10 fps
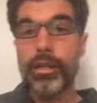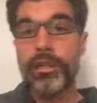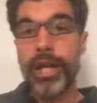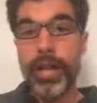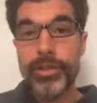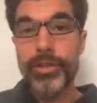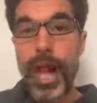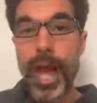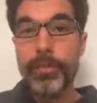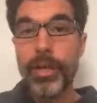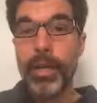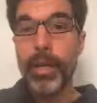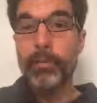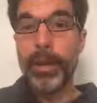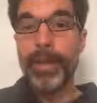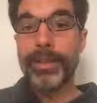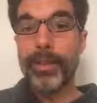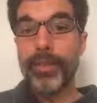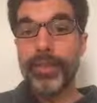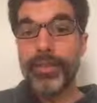is kind of drab, but
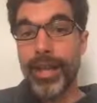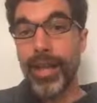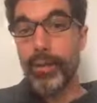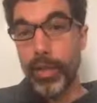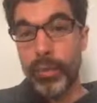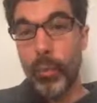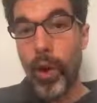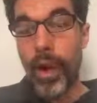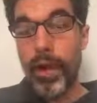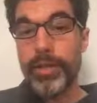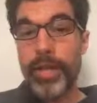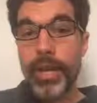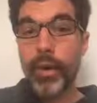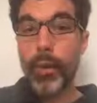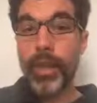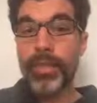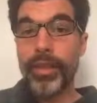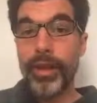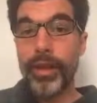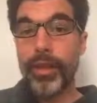that's kind of what you want with
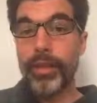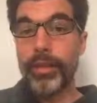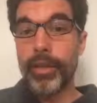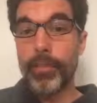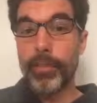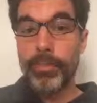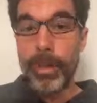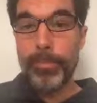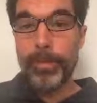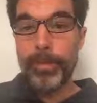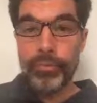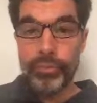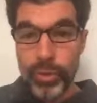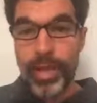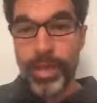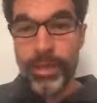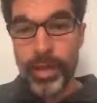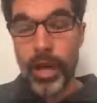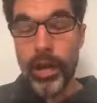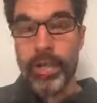with people reading the
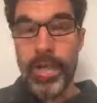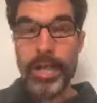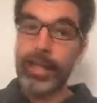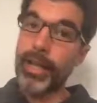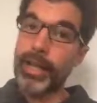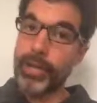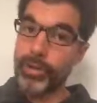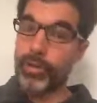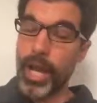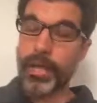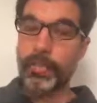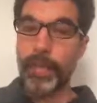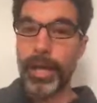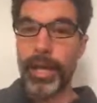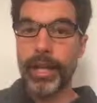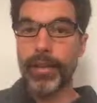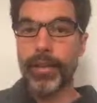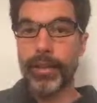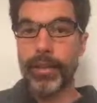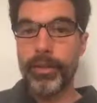content and not getting distracted by
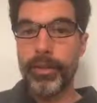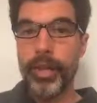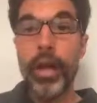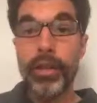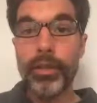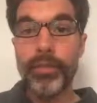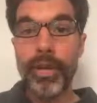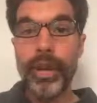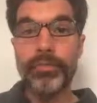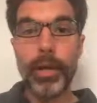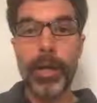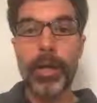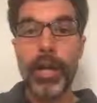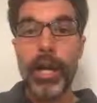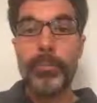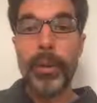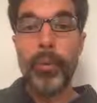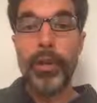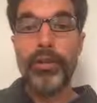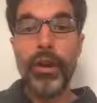the color of the nav bar.
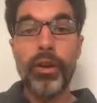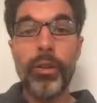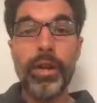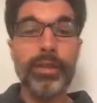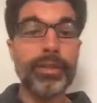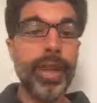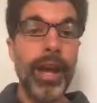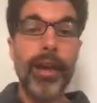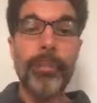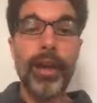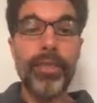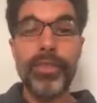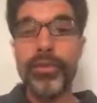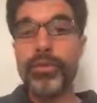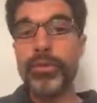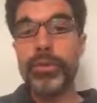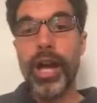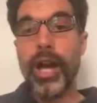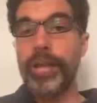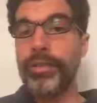But when you're all the way at the top, these two
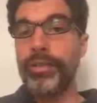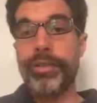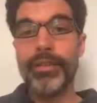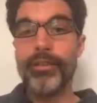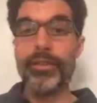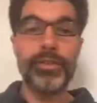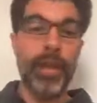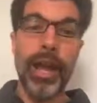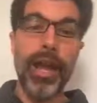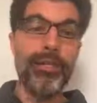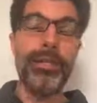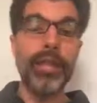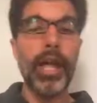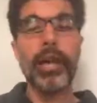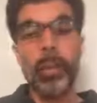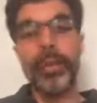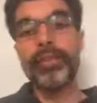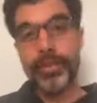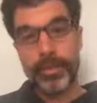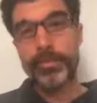lines is just I see a lot of
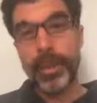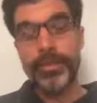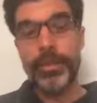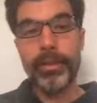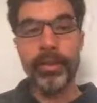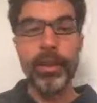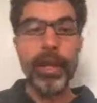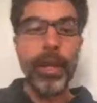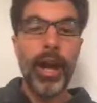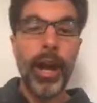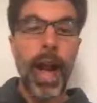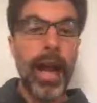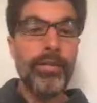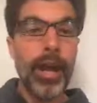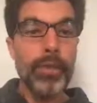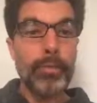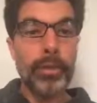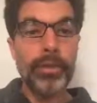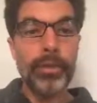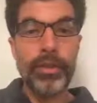wasted space here. I'd rather
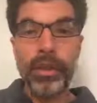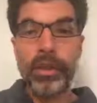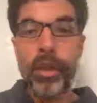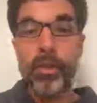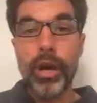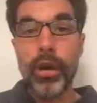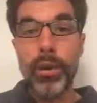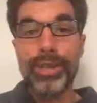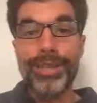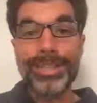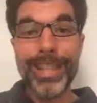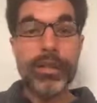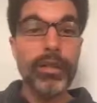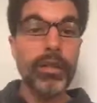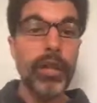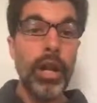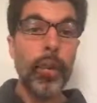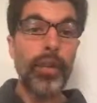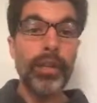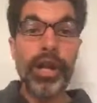put the logo in the center
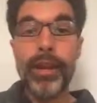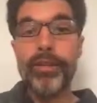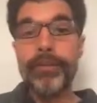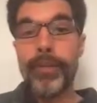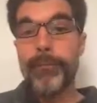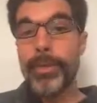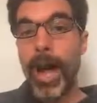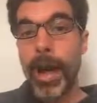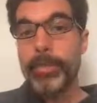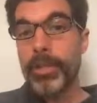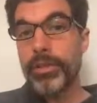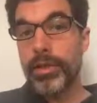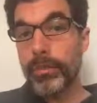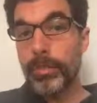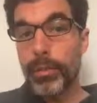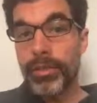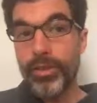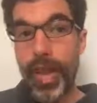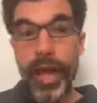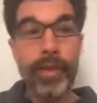with a lot of options on both
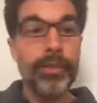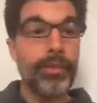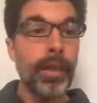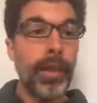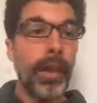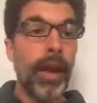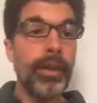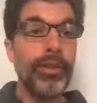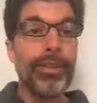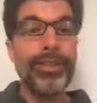sides. You can